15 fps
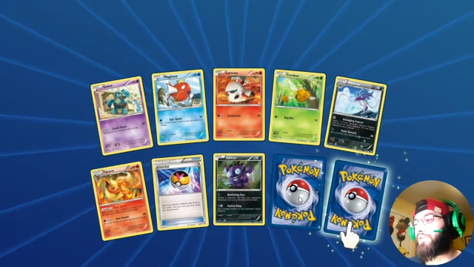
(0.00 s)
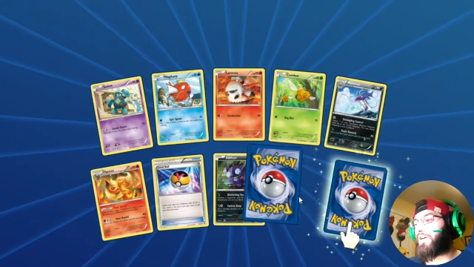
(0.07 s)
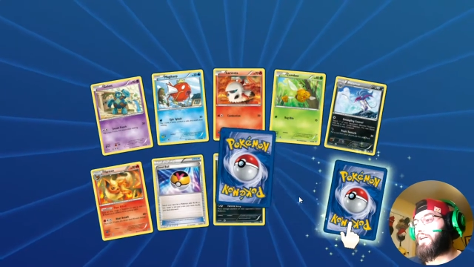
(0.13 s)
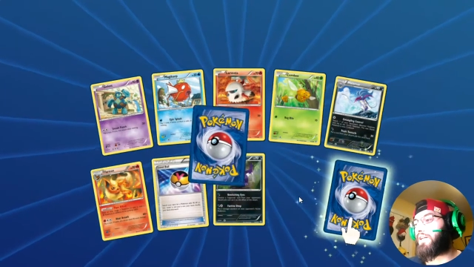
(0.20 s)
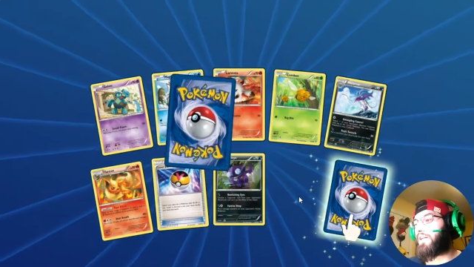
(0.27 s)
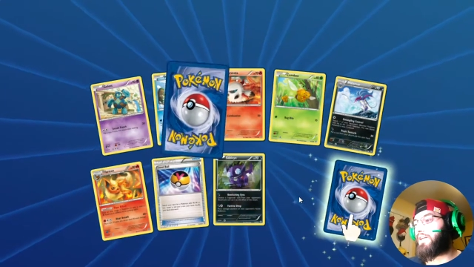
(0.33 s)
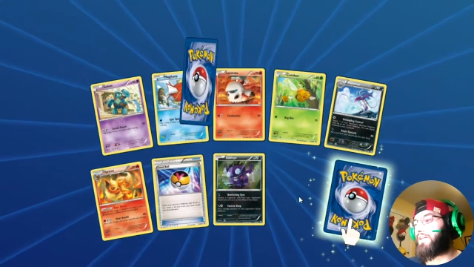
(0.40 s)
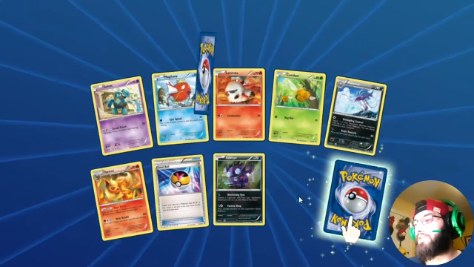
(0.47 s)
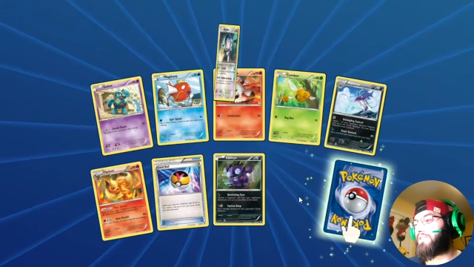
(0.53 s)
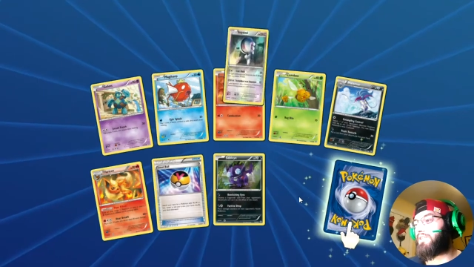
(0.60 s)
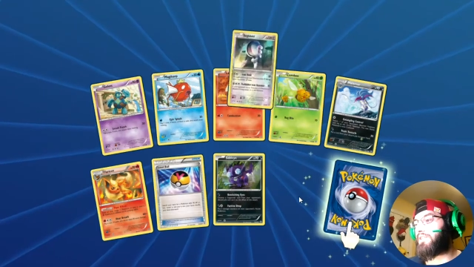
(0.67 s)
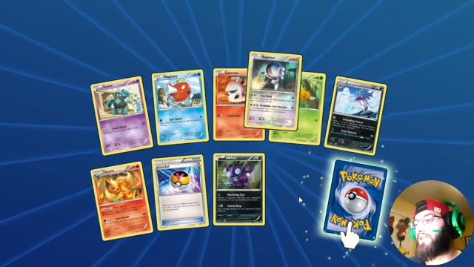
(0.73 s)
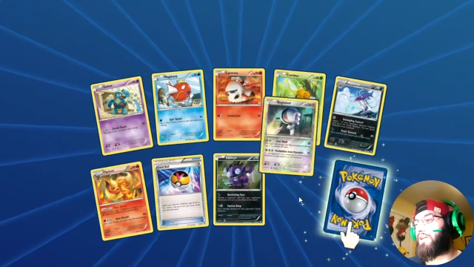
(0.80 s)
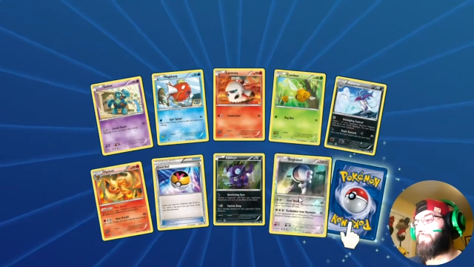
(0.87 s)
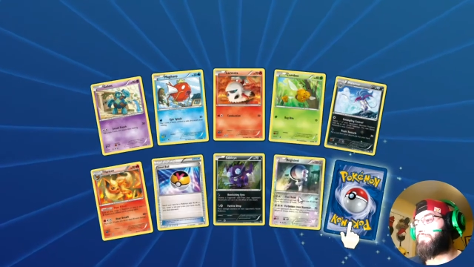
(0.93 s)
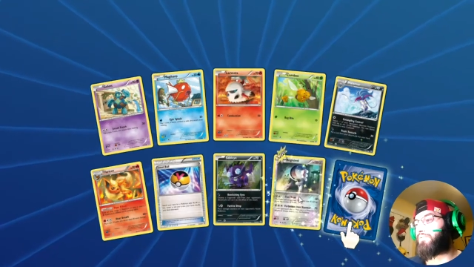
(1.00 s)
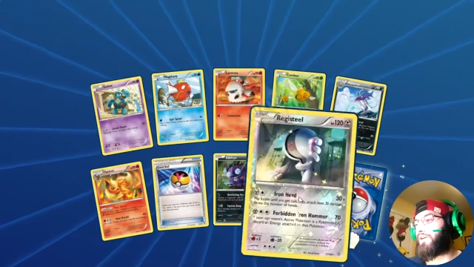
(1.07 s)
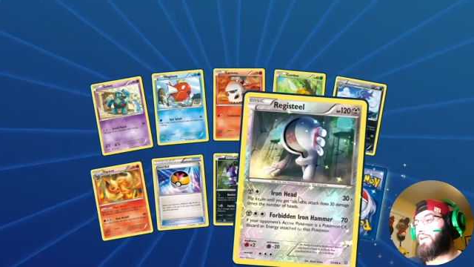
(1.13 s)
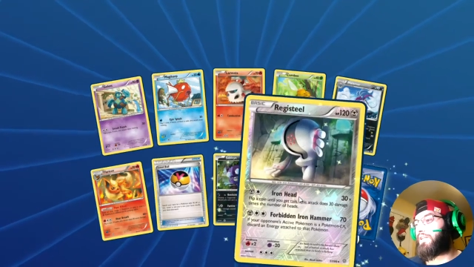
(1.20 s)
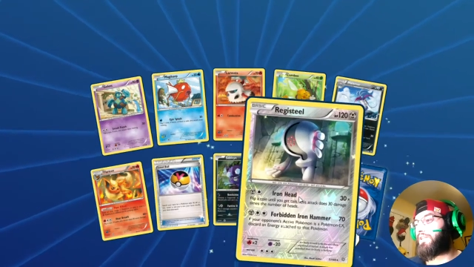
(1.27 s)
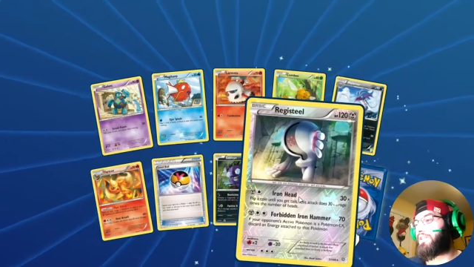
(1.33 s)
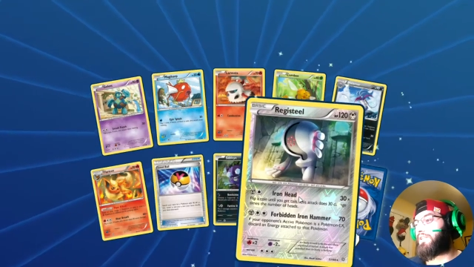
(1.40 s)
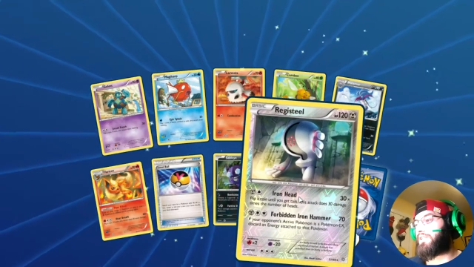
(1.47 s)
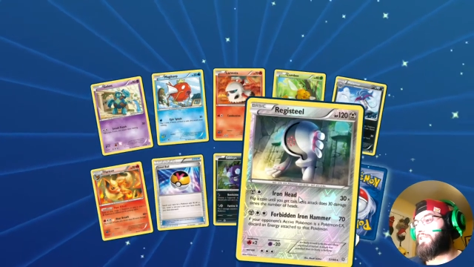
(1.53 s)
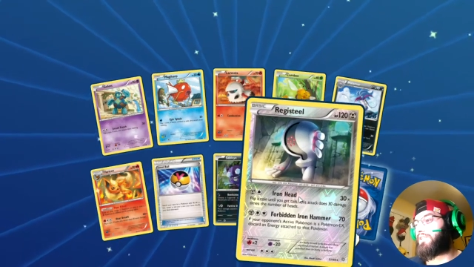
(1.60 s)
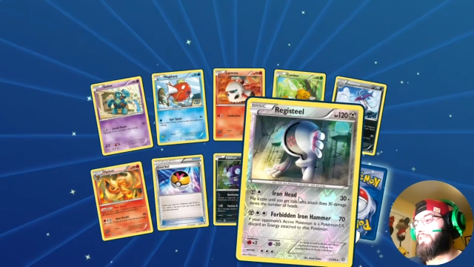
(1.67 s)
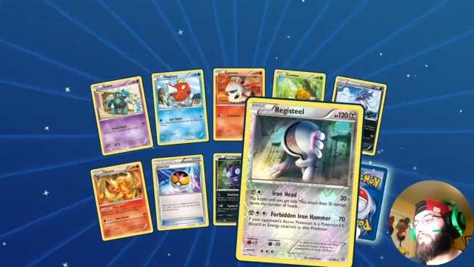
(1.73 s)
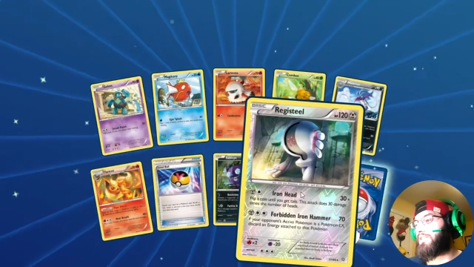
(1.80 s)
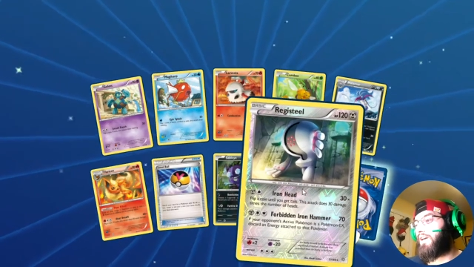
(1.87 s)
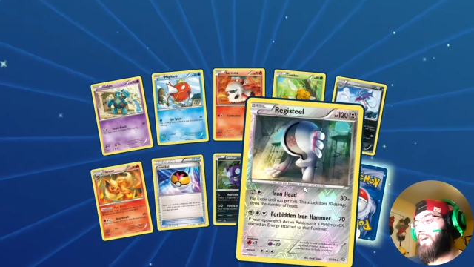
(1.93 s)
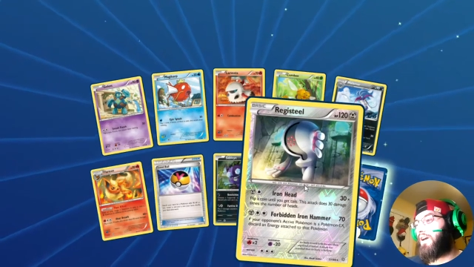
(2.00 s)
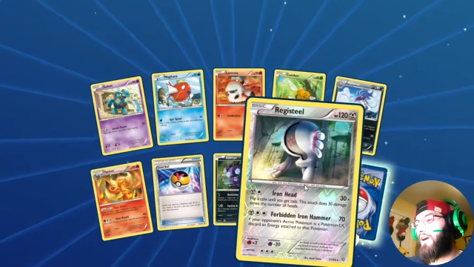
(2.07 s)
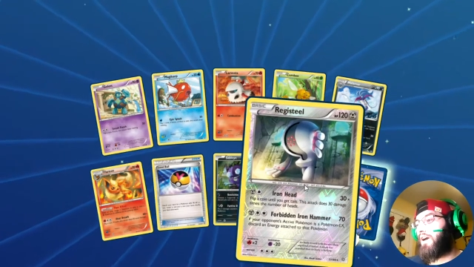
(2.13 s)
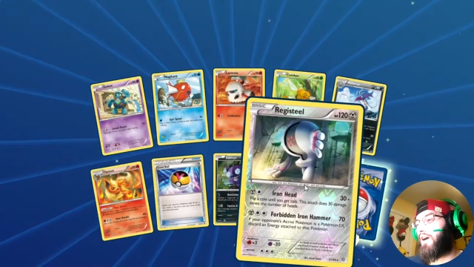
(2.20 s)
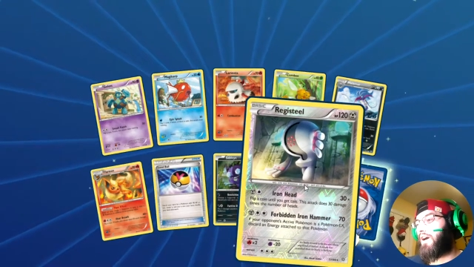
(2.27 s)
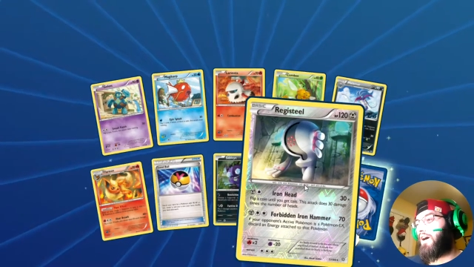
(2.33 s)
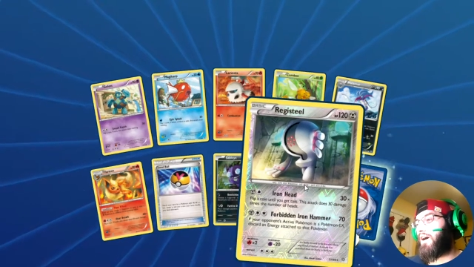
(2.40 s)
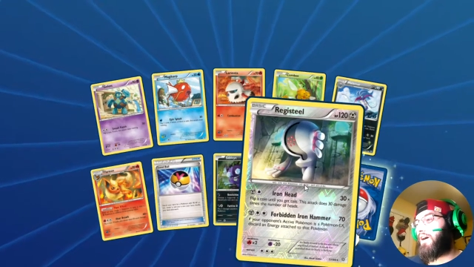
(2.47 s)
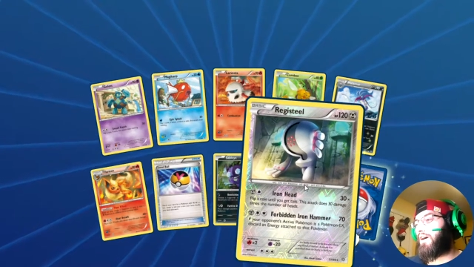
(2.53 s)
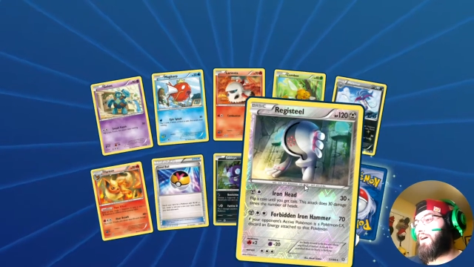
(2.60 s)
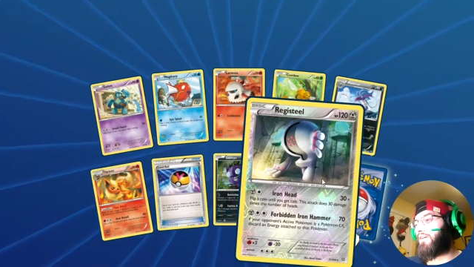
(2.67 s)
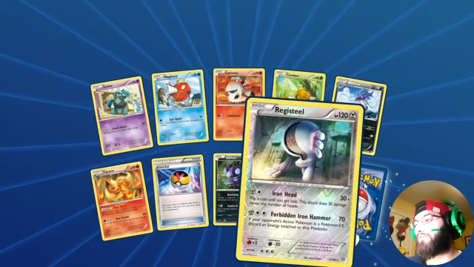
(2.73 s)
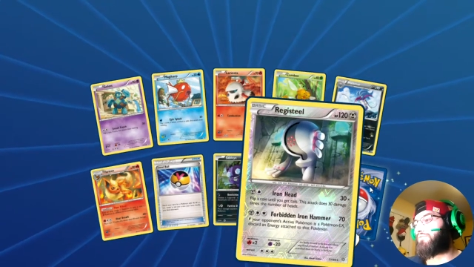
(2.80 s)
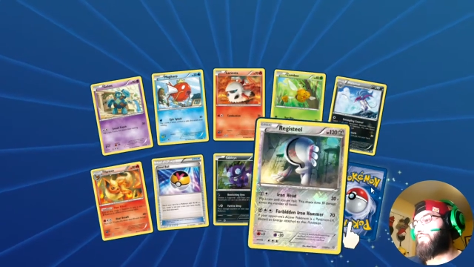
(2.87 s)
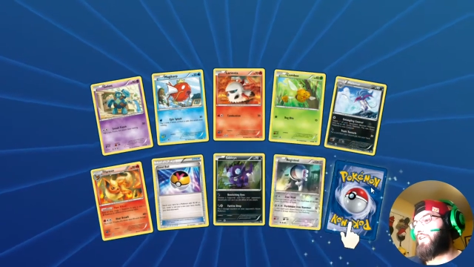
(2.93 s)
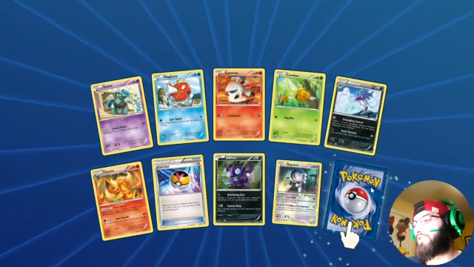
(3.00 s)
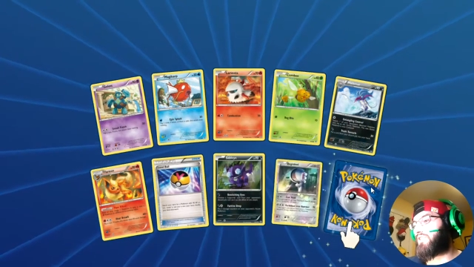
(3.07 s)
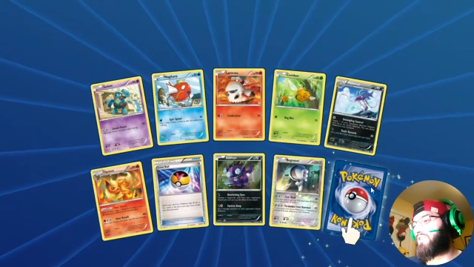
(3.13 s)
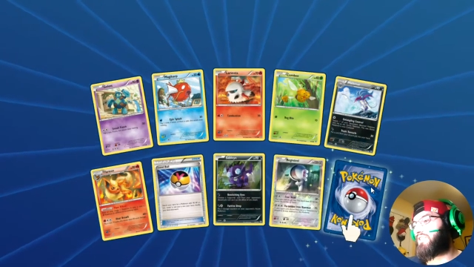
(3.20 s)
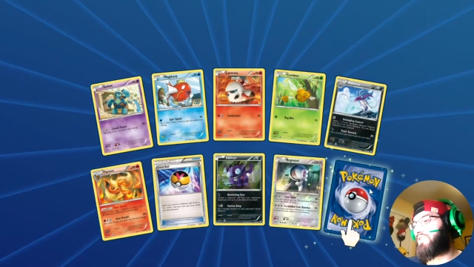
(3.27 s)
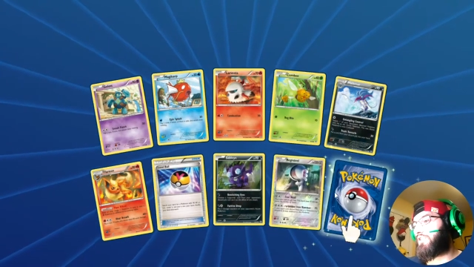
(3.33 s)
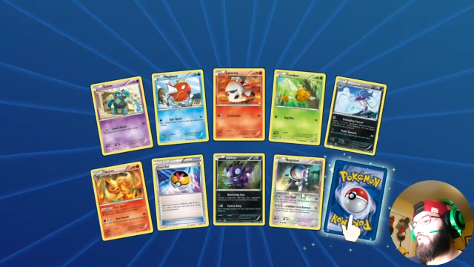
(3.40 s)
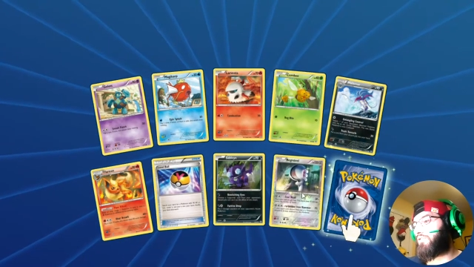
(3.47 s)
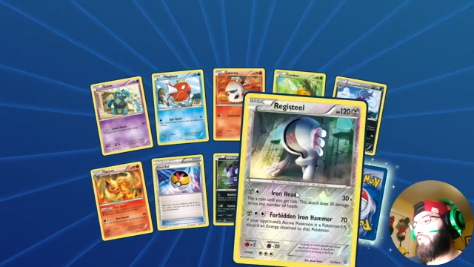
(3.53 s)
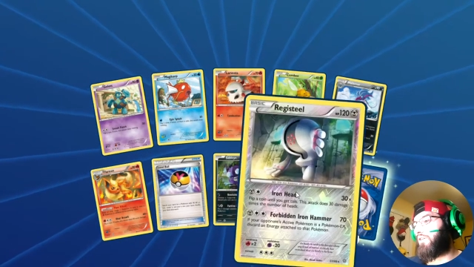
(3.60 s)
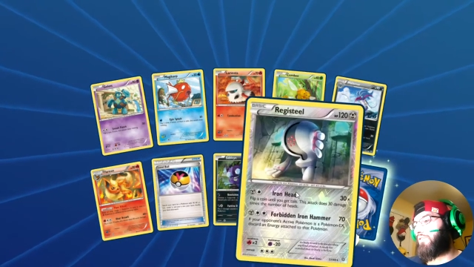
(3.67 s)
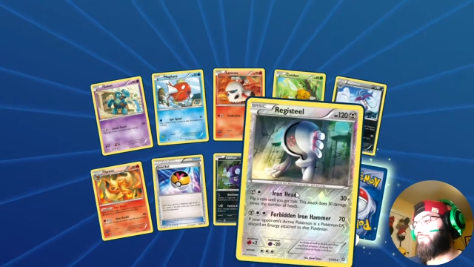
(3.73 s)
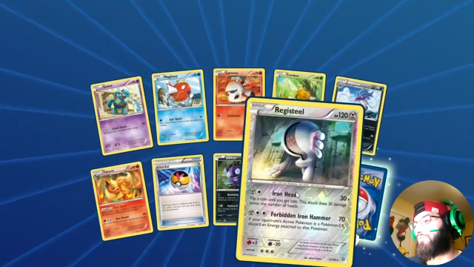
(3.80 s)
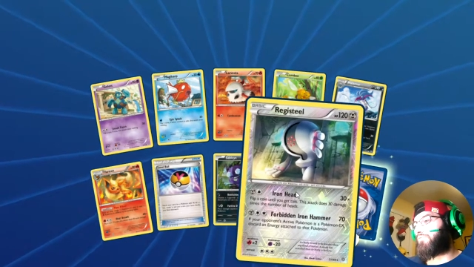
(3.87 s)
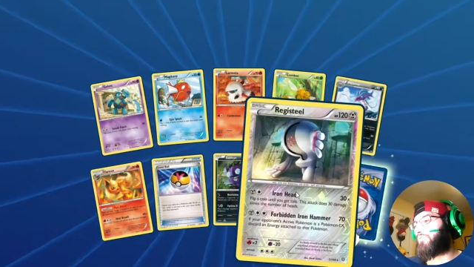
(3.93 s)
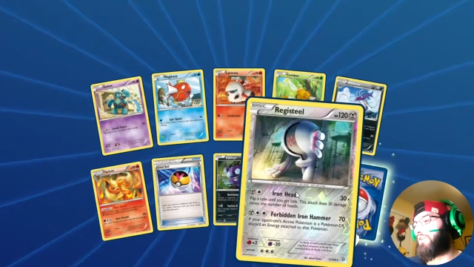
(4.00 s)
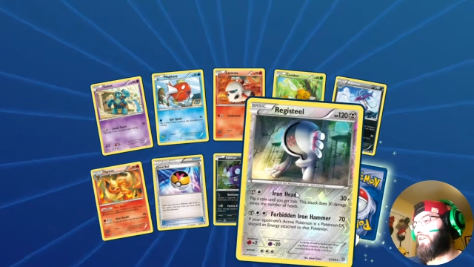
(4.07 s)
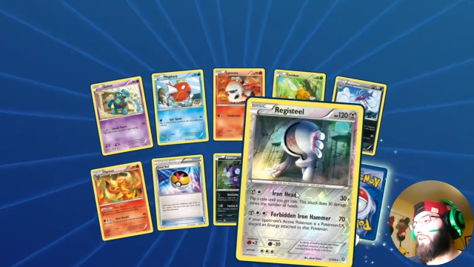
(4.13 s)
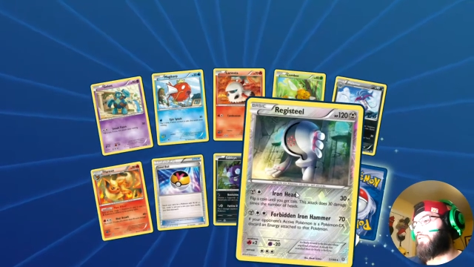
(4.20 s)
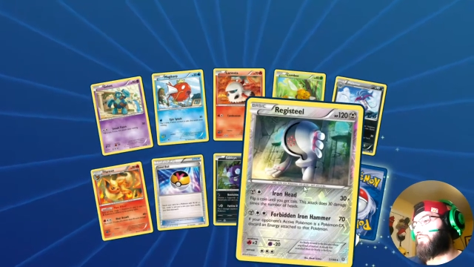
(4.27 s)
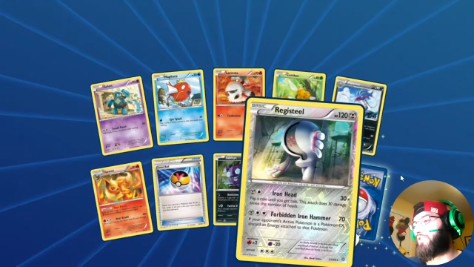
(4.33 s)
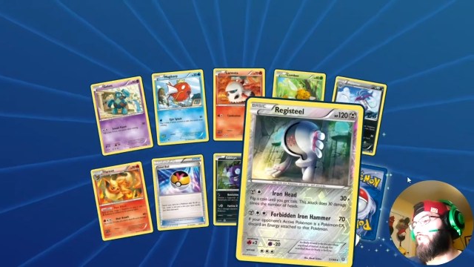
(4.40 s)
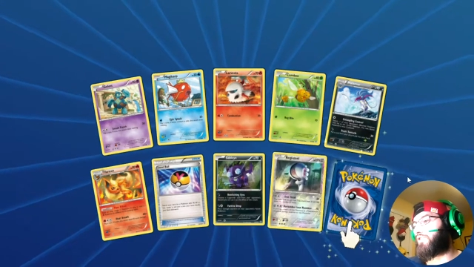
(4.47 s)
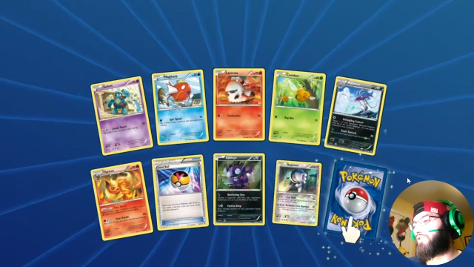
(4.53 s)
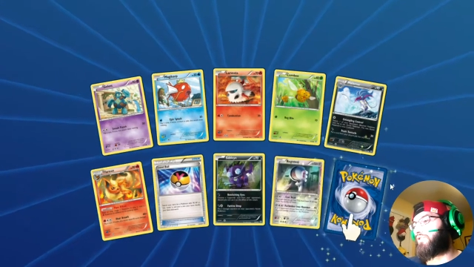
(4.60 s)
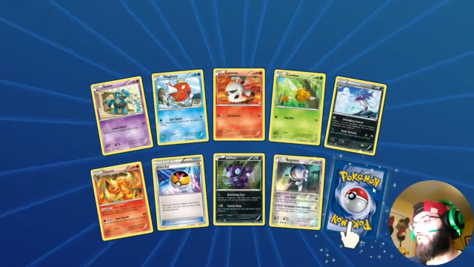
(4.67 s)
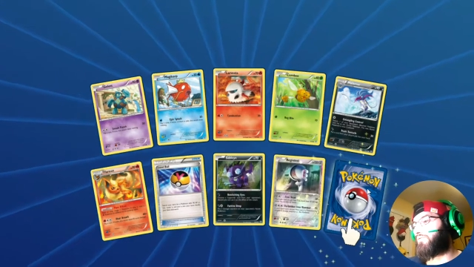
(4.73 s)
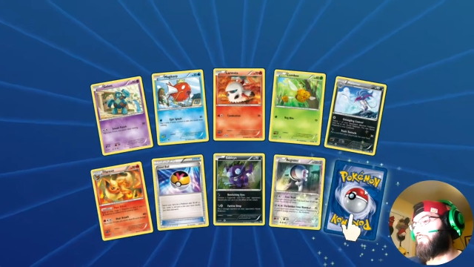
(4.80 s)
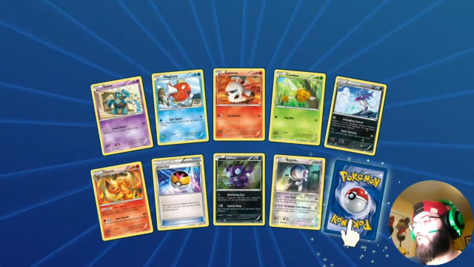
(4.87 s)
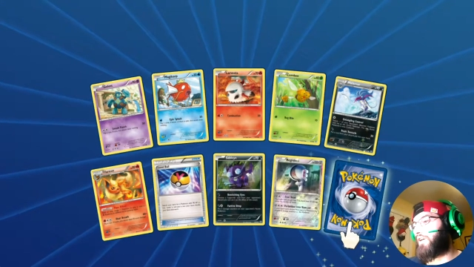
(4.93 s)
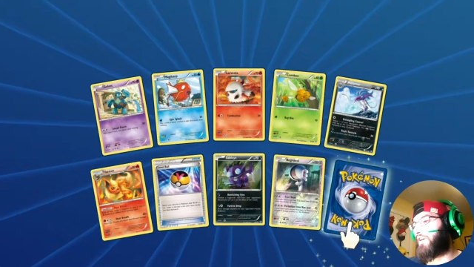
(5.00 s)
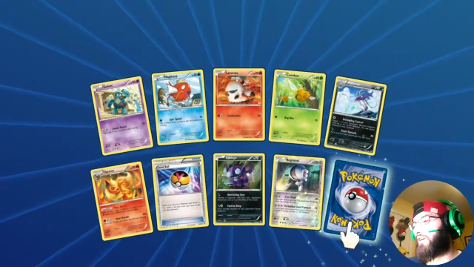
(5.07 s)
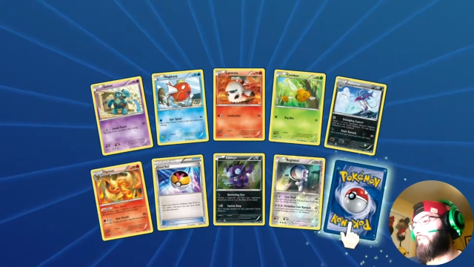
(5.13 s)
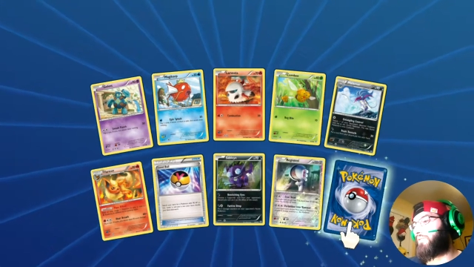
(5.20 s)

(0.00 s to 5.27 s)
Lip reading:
Nobody's mouth can be seen.